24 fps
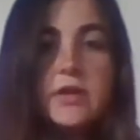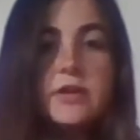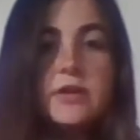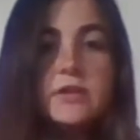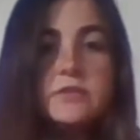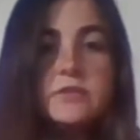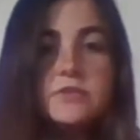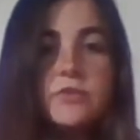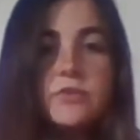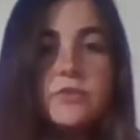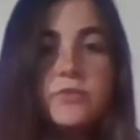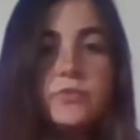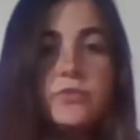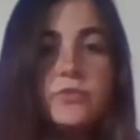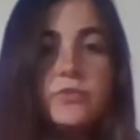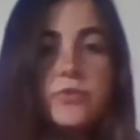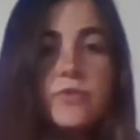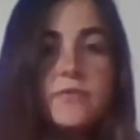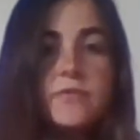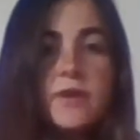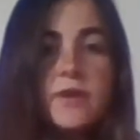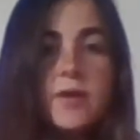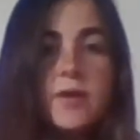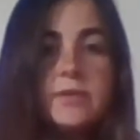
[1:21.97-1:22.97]
So your
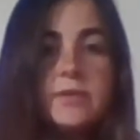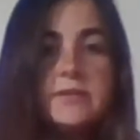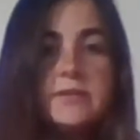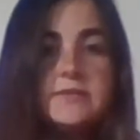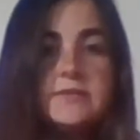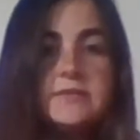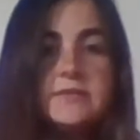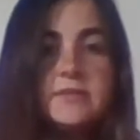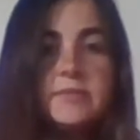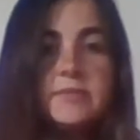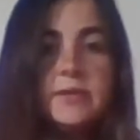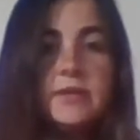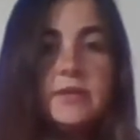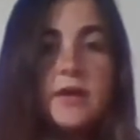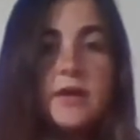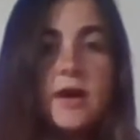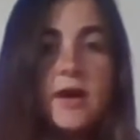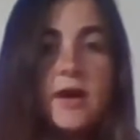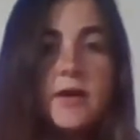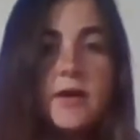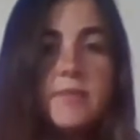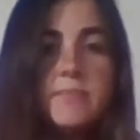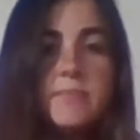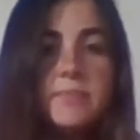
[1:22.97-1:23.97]
thumb needs to be
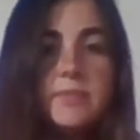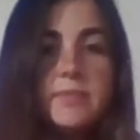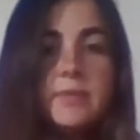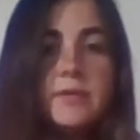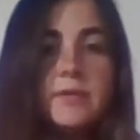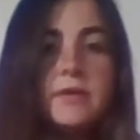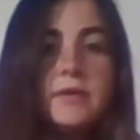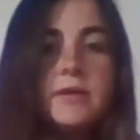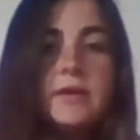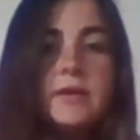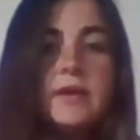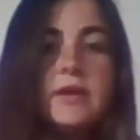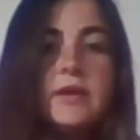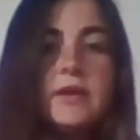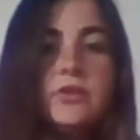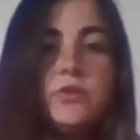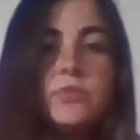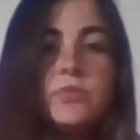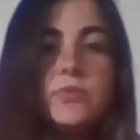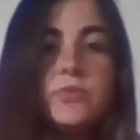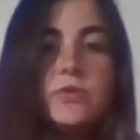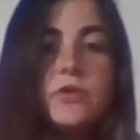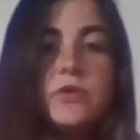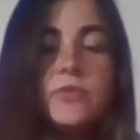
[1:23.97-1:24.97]
up, and you
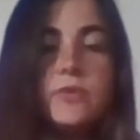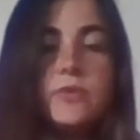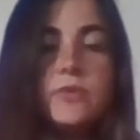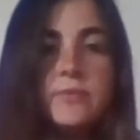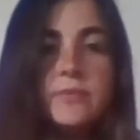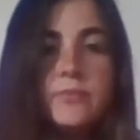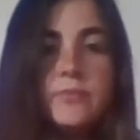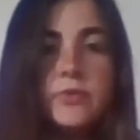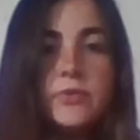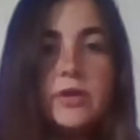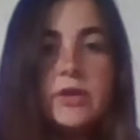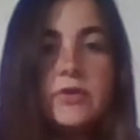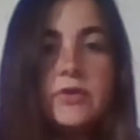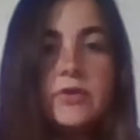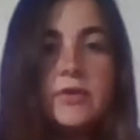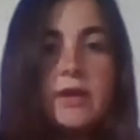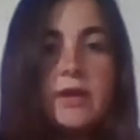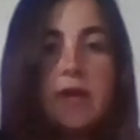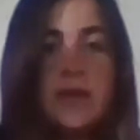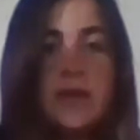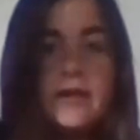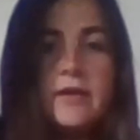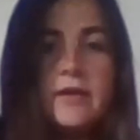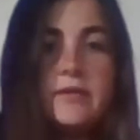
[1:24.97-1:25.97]
are going to bring your
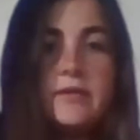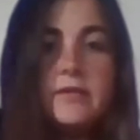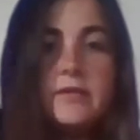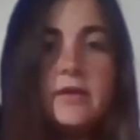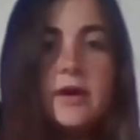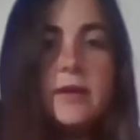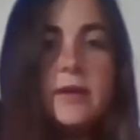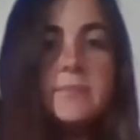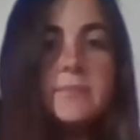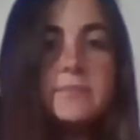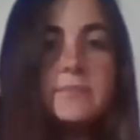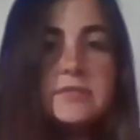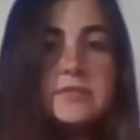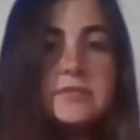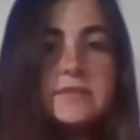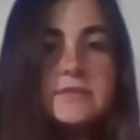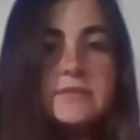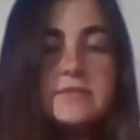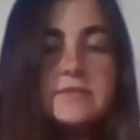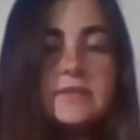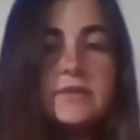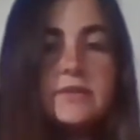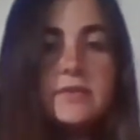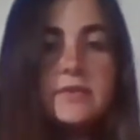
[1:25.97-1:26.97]
hand up to the
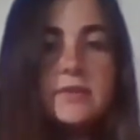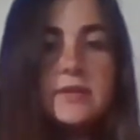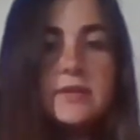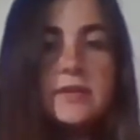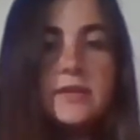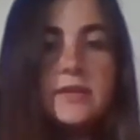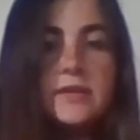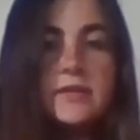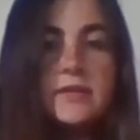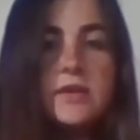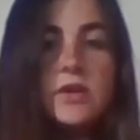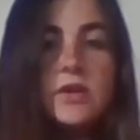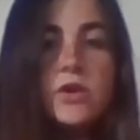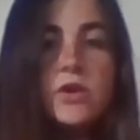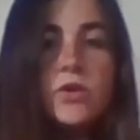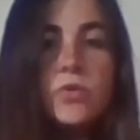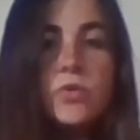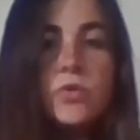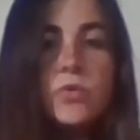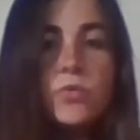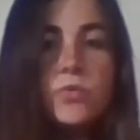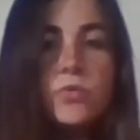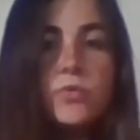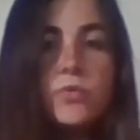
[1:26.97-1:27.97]
ceiling.
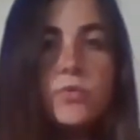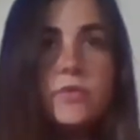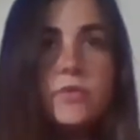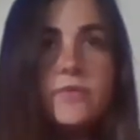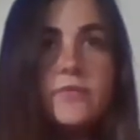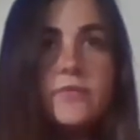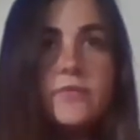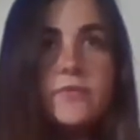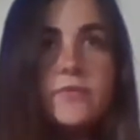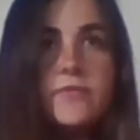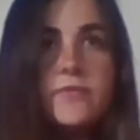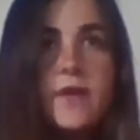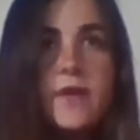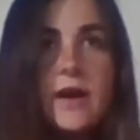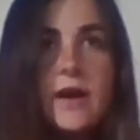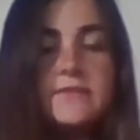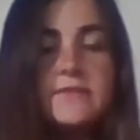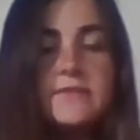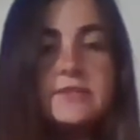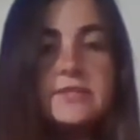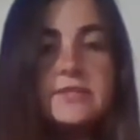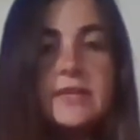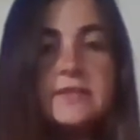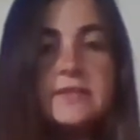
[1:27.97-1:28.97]
Hold for 5 to
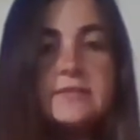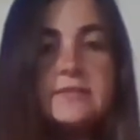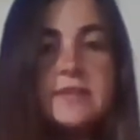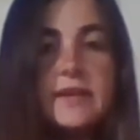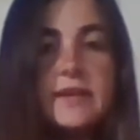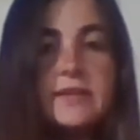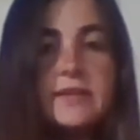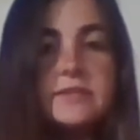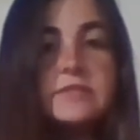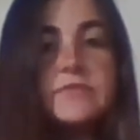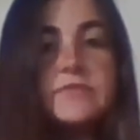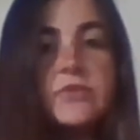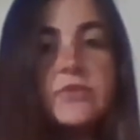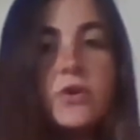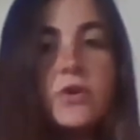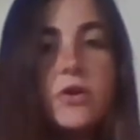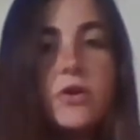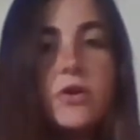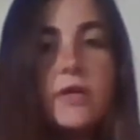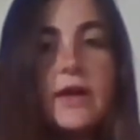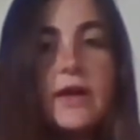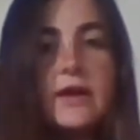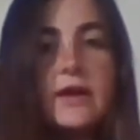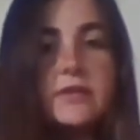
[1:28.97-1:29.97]
10 seconds for all
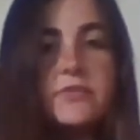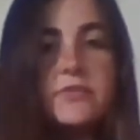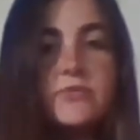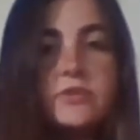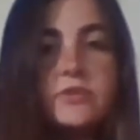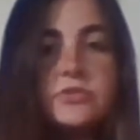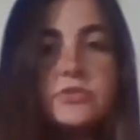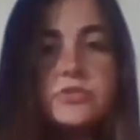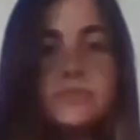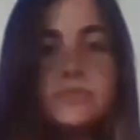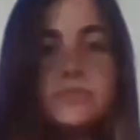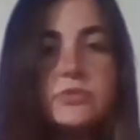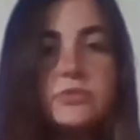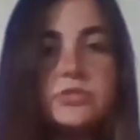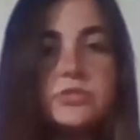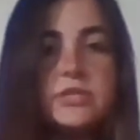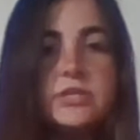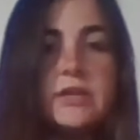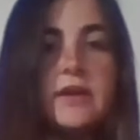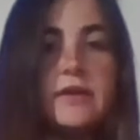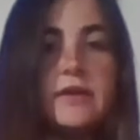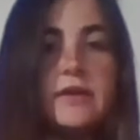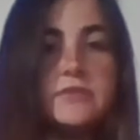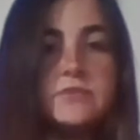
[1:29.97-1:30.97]
active range of motion
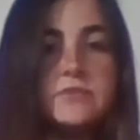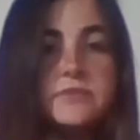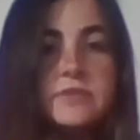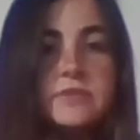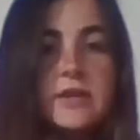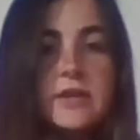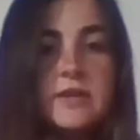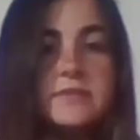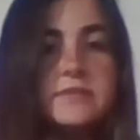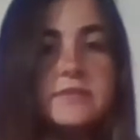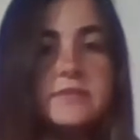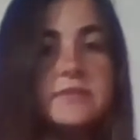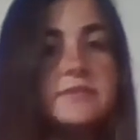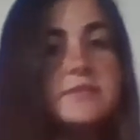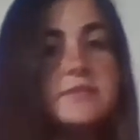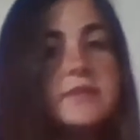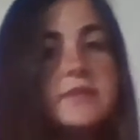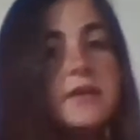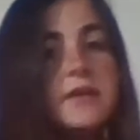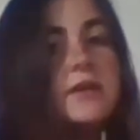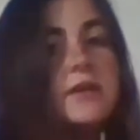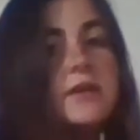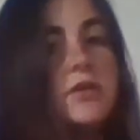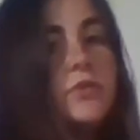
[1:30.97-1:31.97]
exercises.
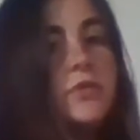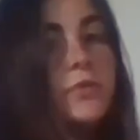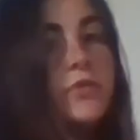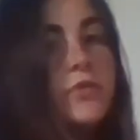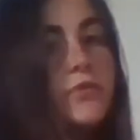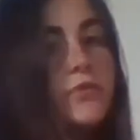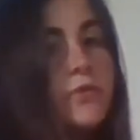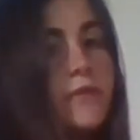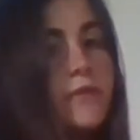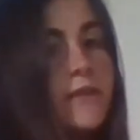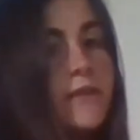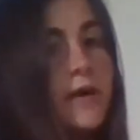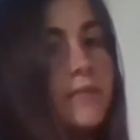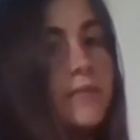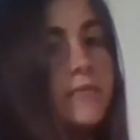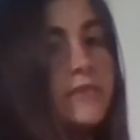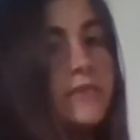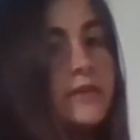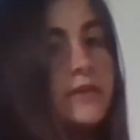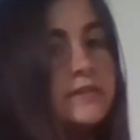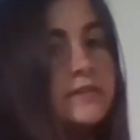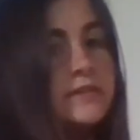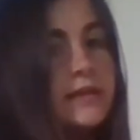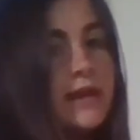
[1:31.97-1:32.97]
With your thumb
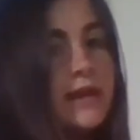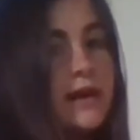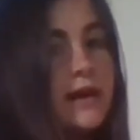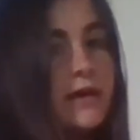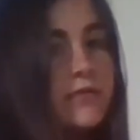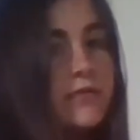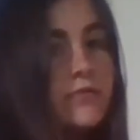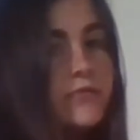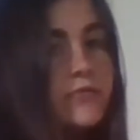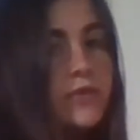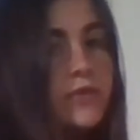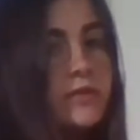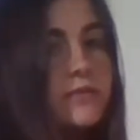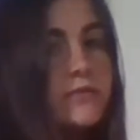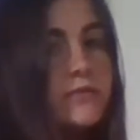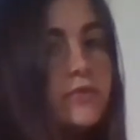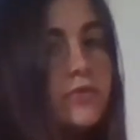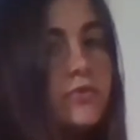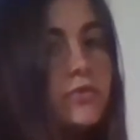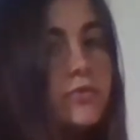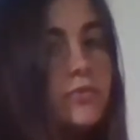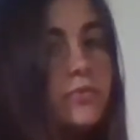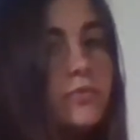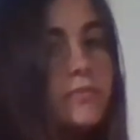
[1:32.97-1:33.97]
facing out in front of
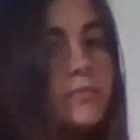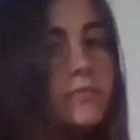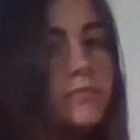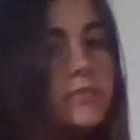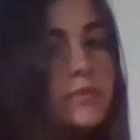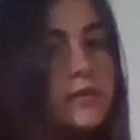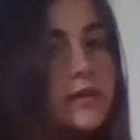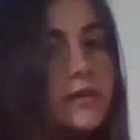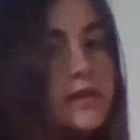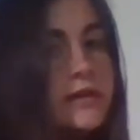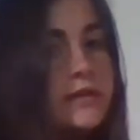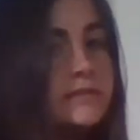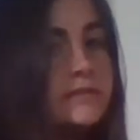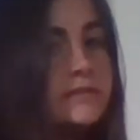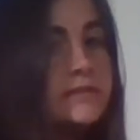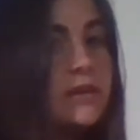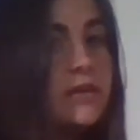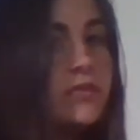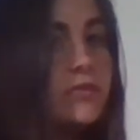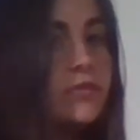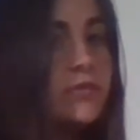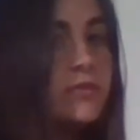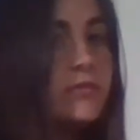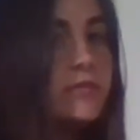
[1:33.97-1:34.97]
you,
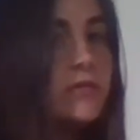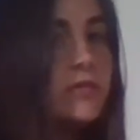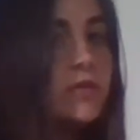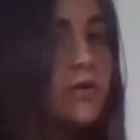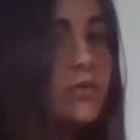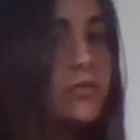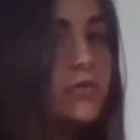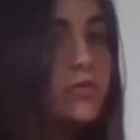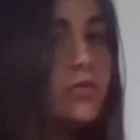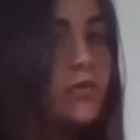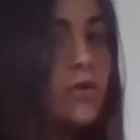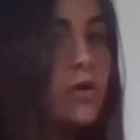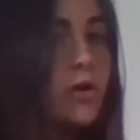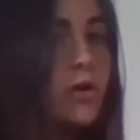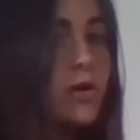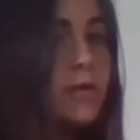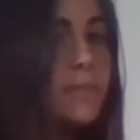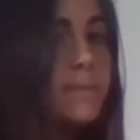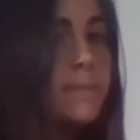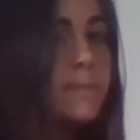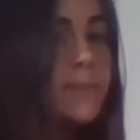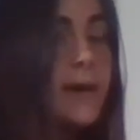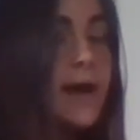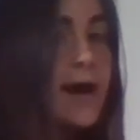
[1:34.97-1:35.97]
extend your
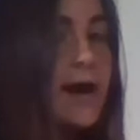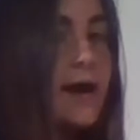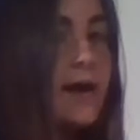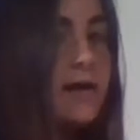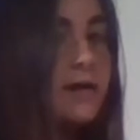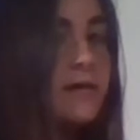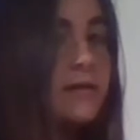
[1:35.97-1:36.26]
arm back.